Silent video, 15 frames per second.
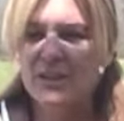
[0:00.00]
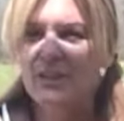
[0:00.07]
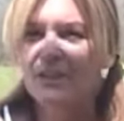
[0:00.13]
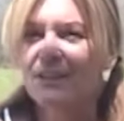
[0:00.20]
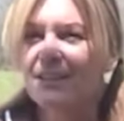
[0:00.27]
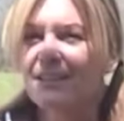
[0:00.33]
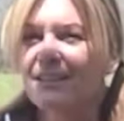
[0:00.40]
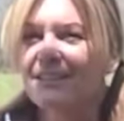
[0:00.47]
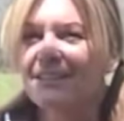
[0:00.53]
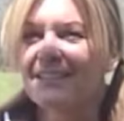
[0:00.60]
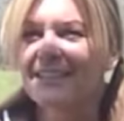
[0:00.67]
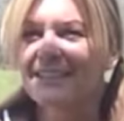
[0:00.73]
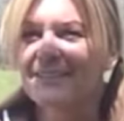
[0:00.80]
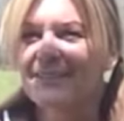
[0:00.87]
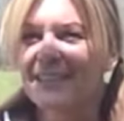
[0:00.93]
No,
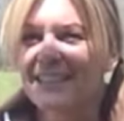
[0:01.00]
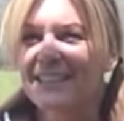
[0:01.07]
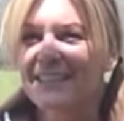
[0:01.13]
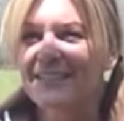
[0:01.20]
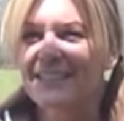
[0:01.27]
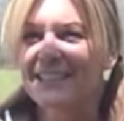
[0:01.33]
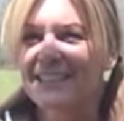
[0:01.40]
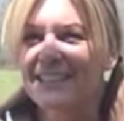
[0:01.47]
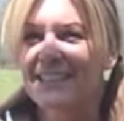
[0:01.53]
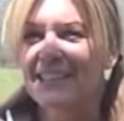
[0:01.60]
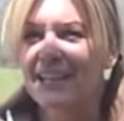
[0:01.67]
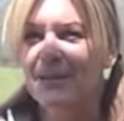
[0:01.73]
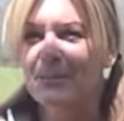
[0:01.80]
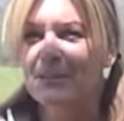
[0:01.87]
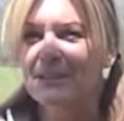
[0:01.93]
I, I live in
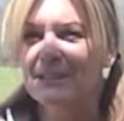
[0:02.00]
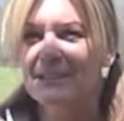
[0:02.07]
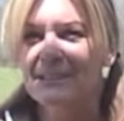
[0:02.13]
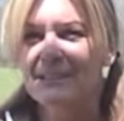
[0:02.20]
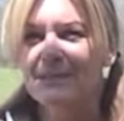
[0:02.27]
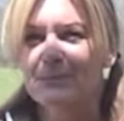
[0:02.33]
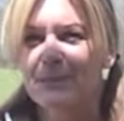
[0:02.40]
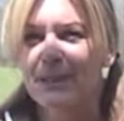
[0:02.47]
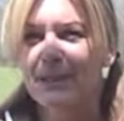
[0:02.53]
Indianapolis. You...